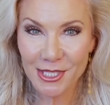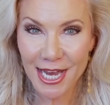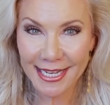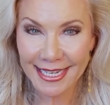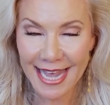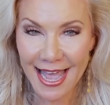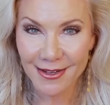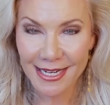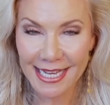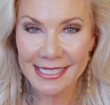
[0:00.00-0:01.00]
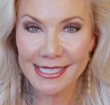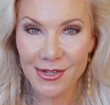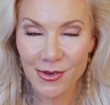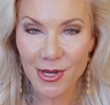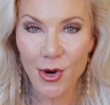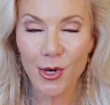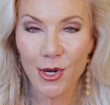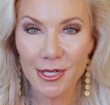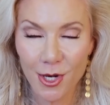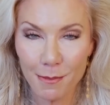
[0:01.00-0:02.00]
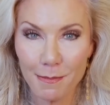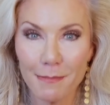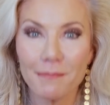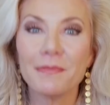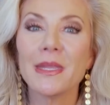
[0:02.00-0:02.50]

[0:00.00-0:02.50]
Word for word: check it out. It's your your